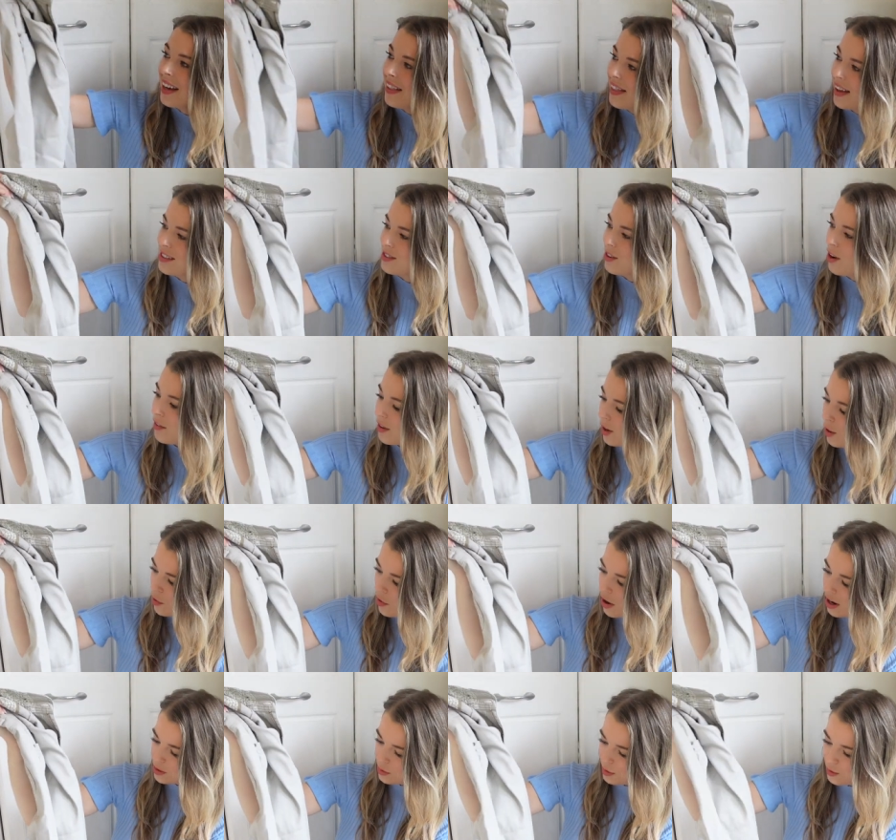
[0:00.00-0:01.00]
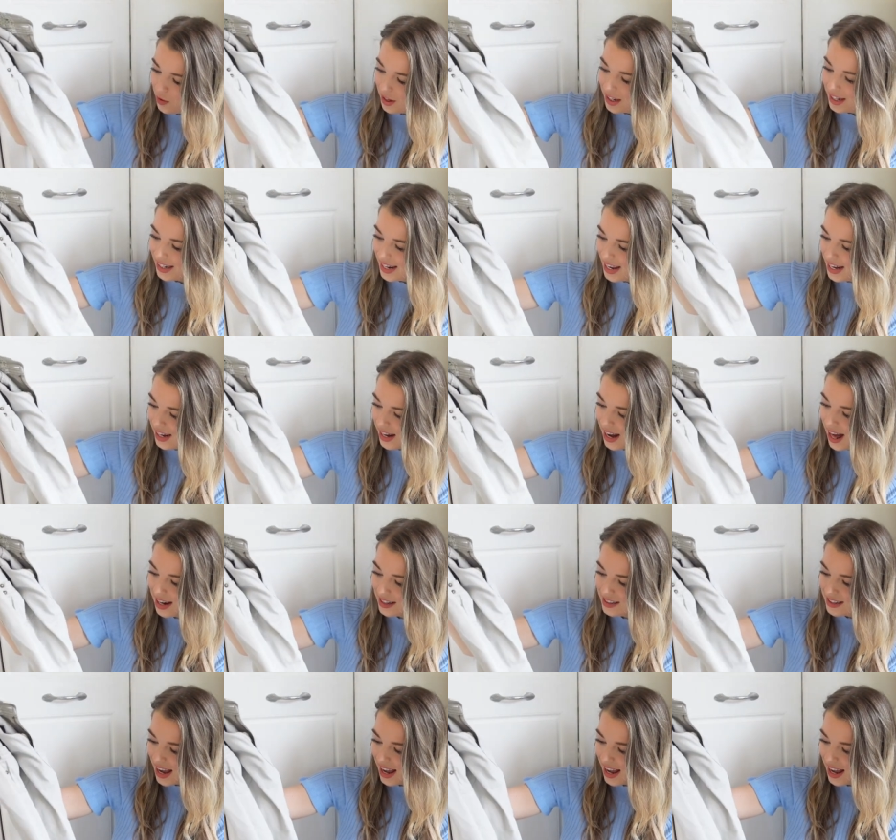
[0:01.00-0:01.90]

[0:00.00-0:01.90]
they're sort of a cross between linen and